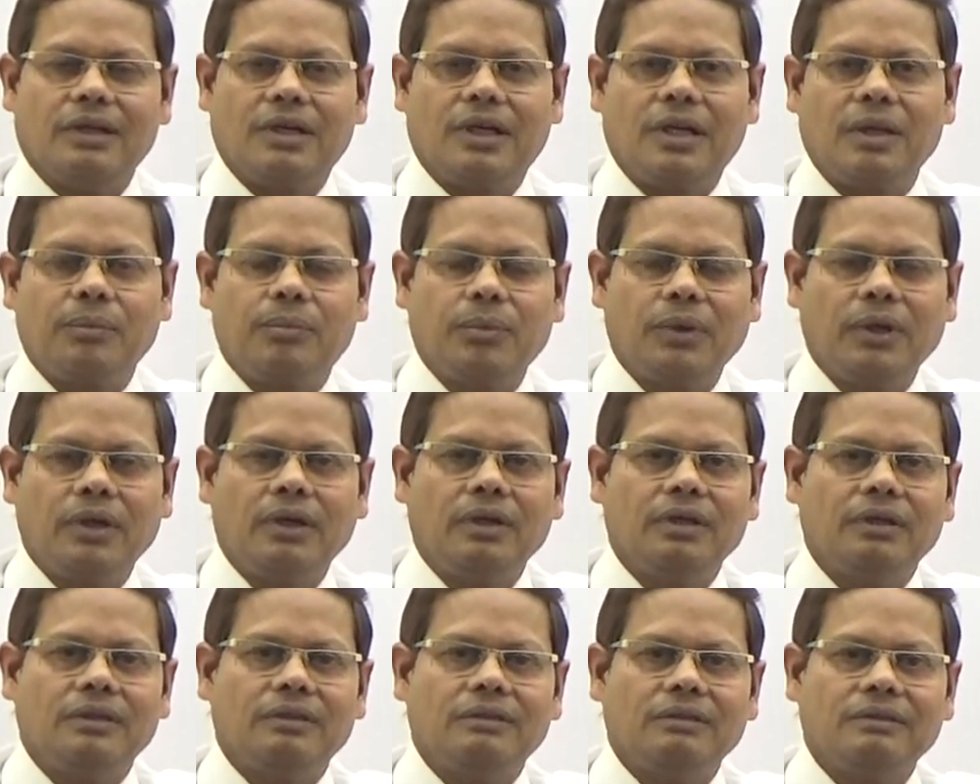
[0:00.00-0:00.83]

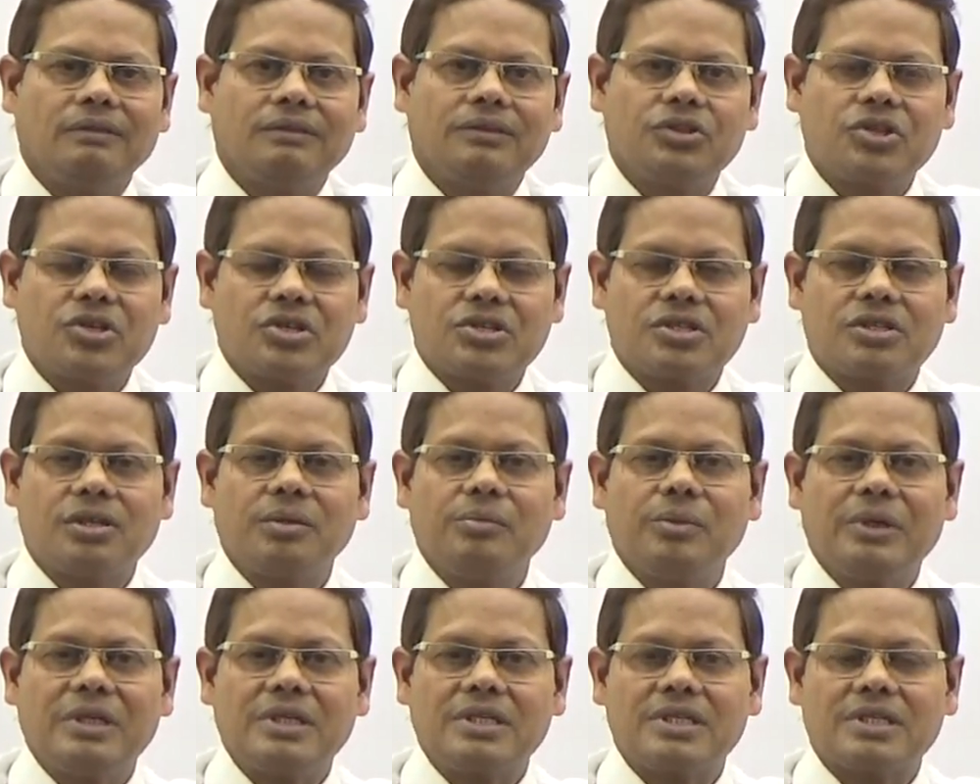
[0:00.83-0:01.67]
Triple GST
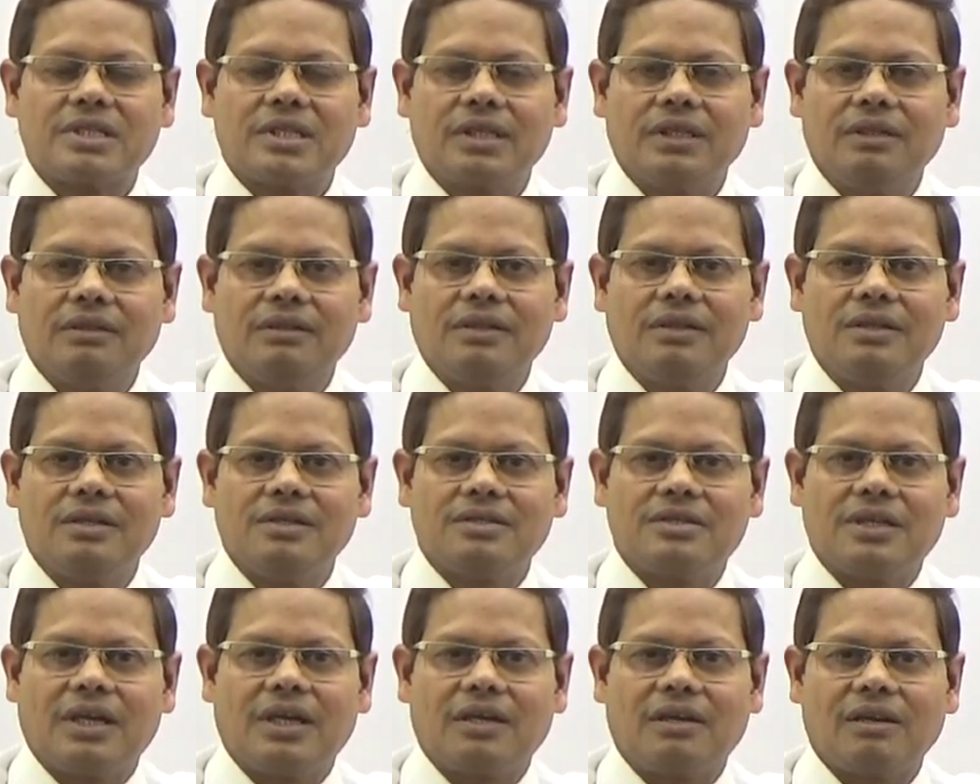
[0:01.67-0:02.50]
means
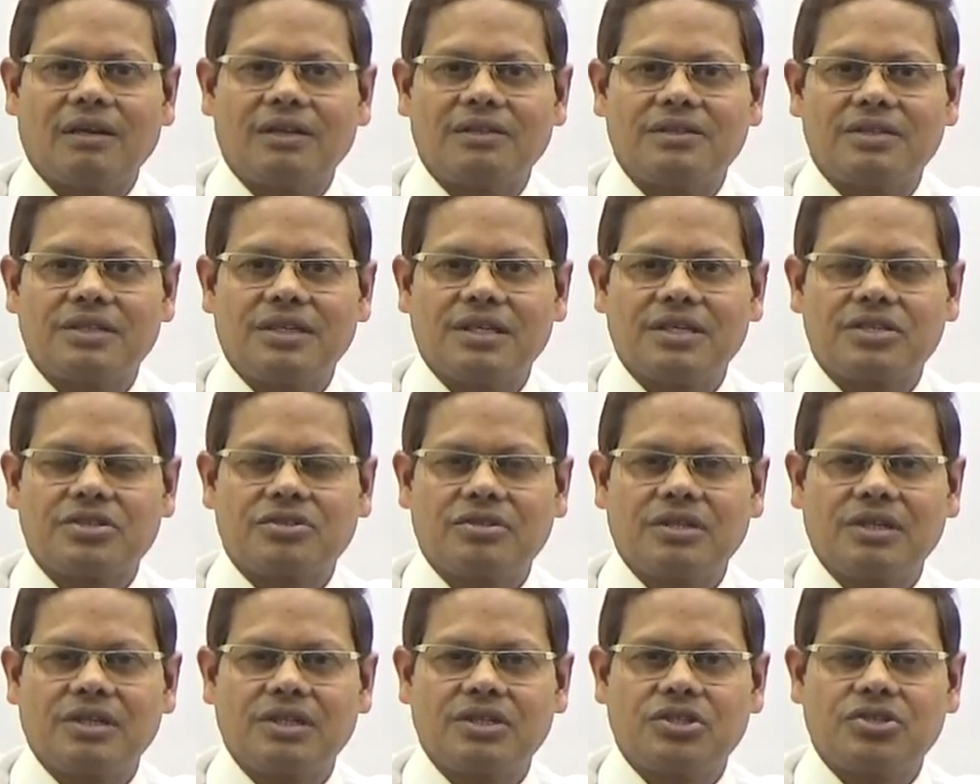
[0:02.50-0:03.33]
central
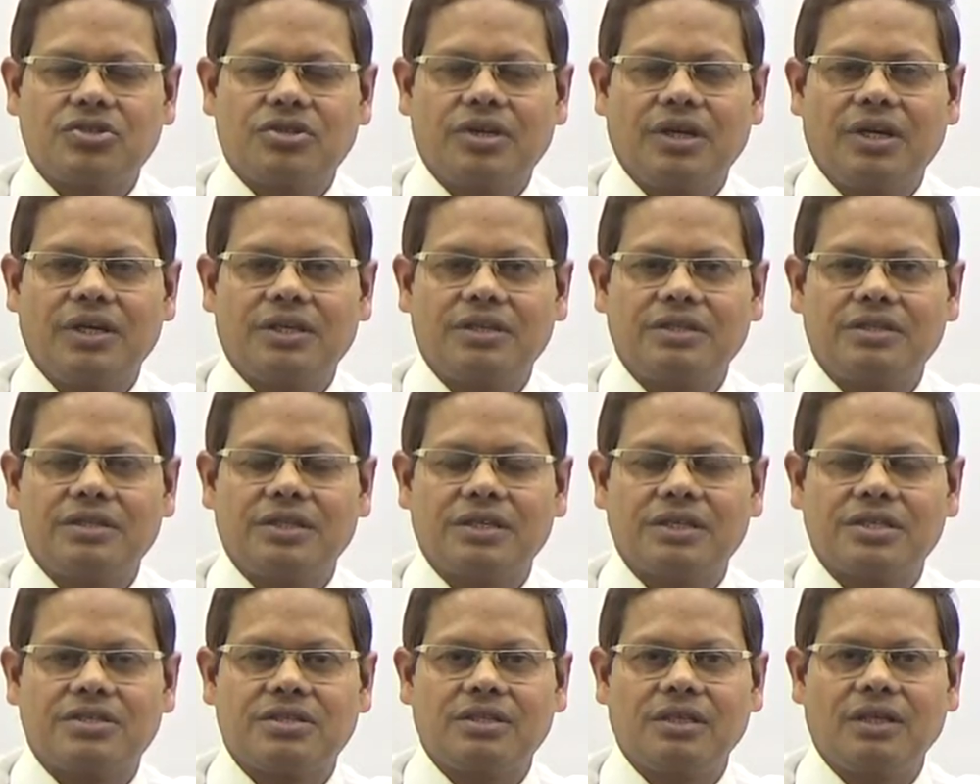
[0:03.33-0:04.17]
GST, state
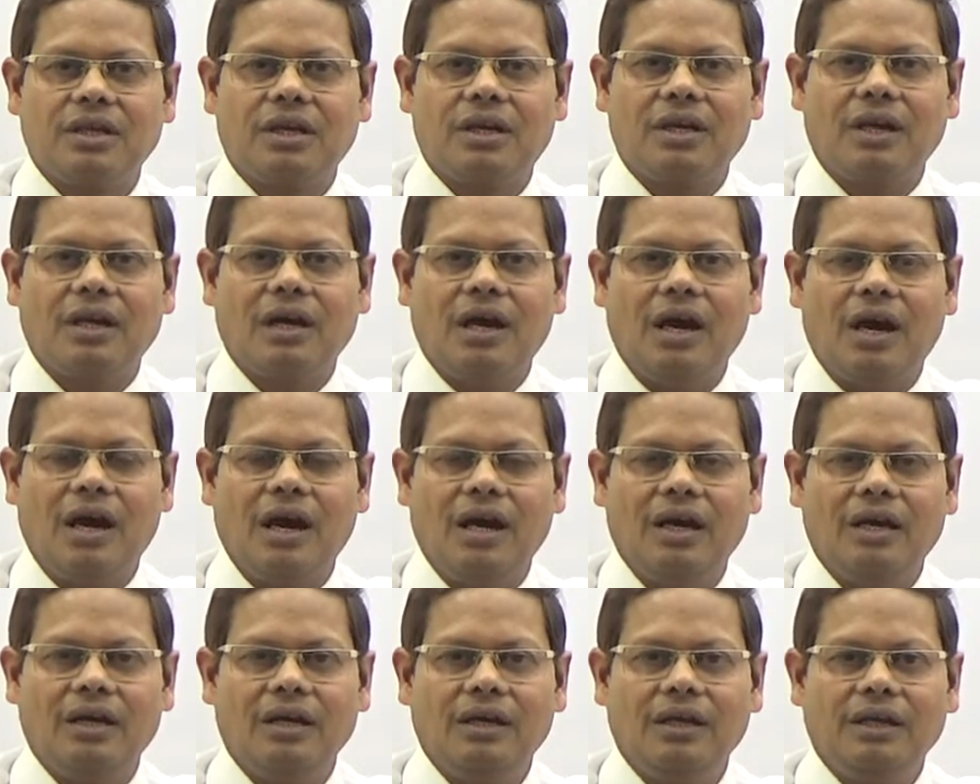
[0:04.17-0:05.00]
GST and
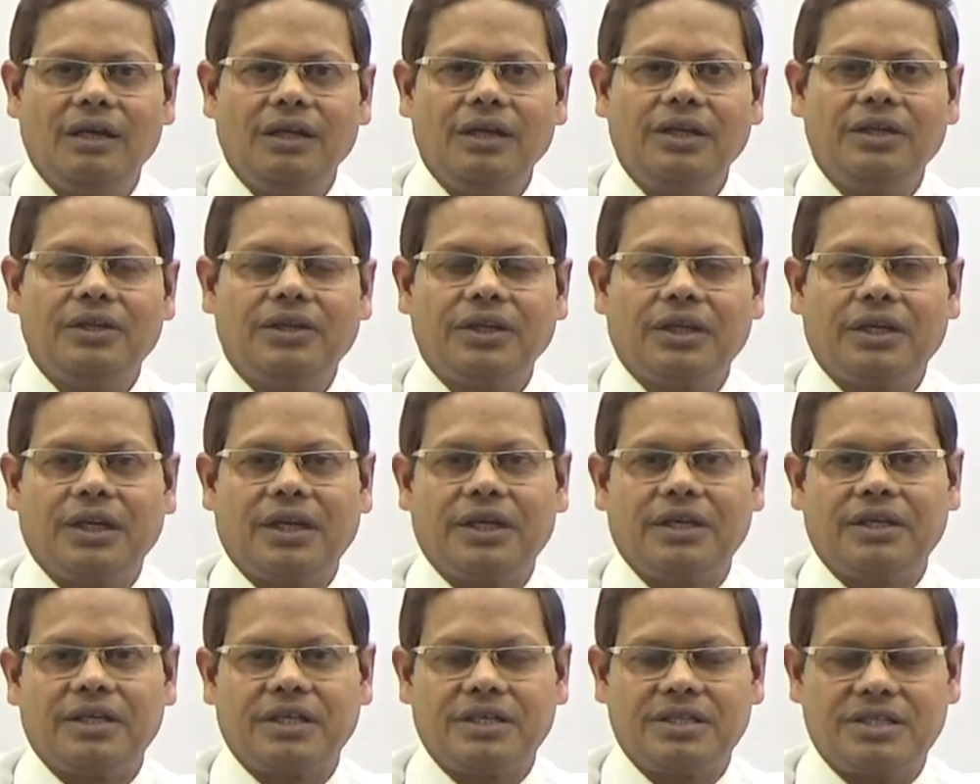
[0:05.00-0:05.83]

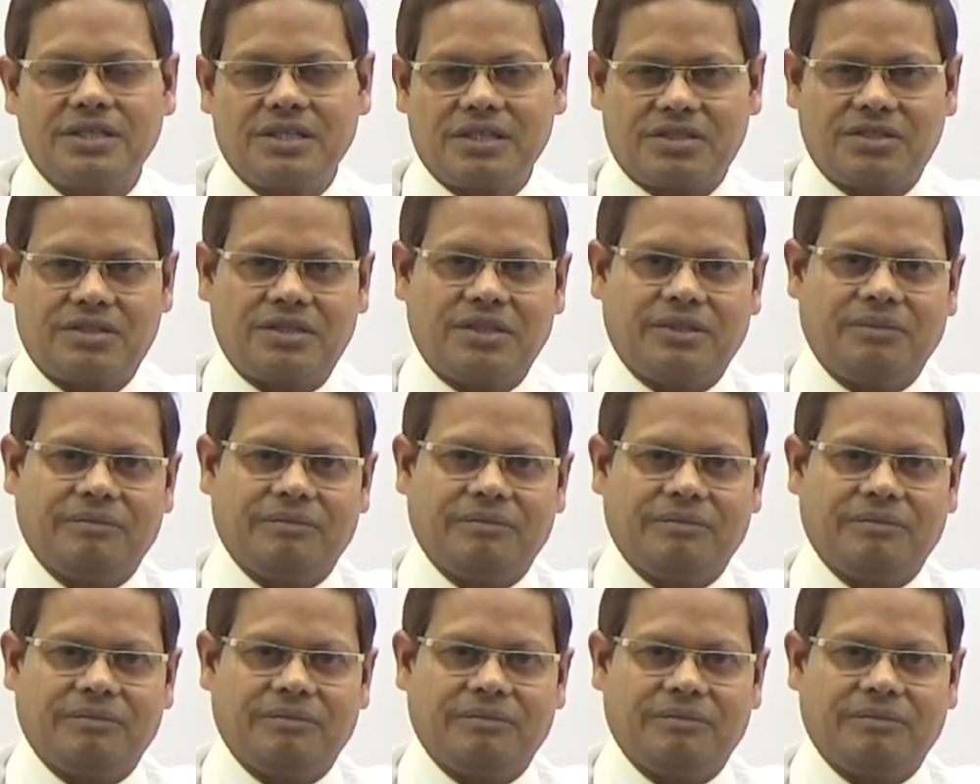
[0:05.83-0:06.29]
integrated GST.